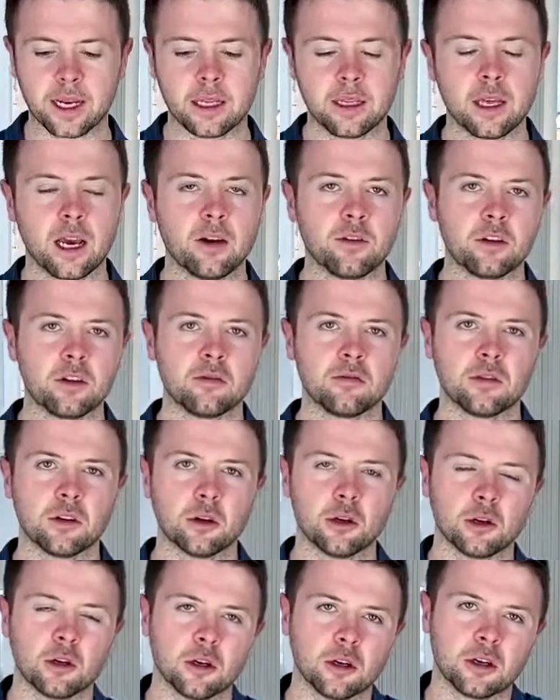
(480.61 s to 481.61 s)
in the oven
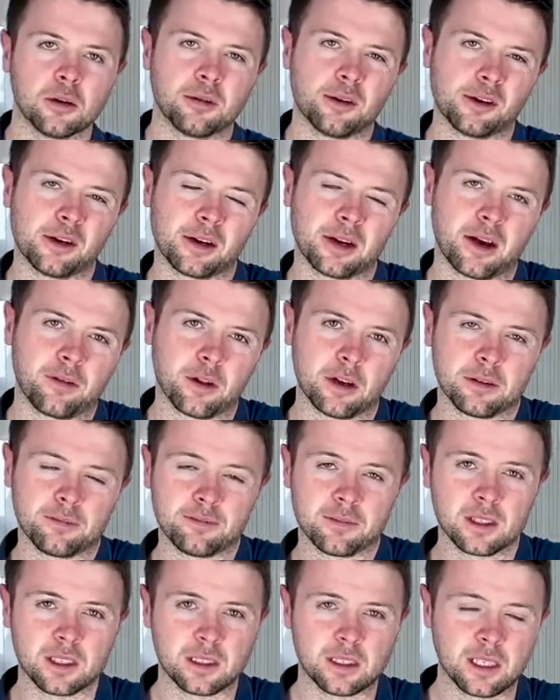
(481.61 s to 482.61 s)
for another
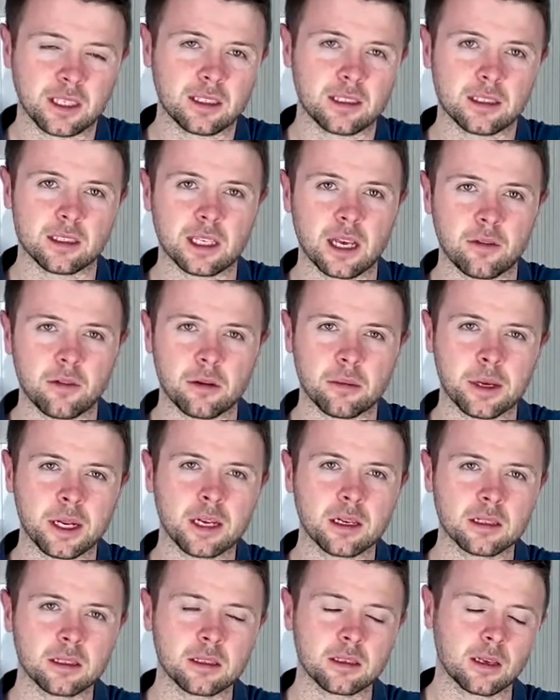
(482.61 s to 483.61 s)
6 to 7
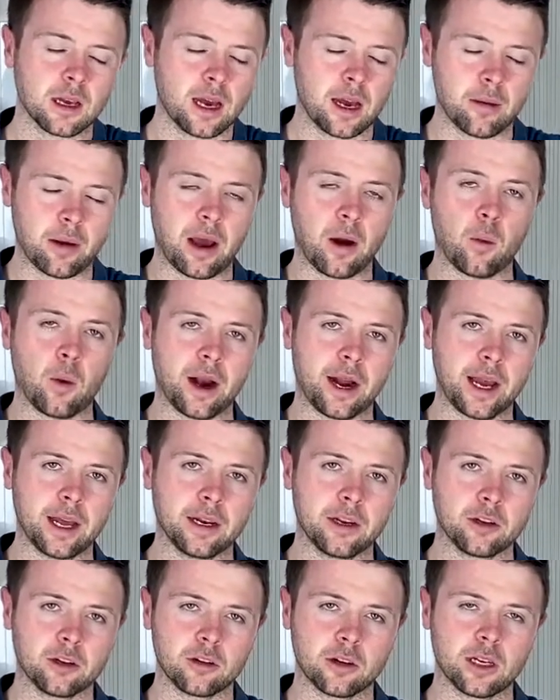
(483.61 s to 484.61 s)
minutes at
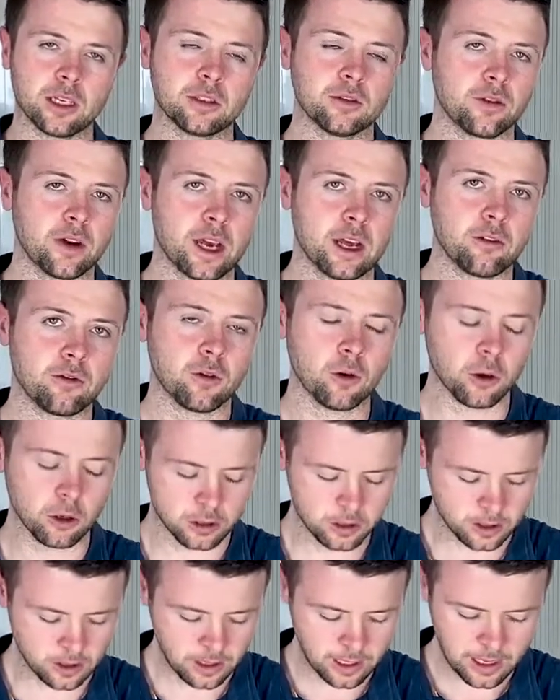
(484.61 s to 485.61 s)
180 degrees fan forced,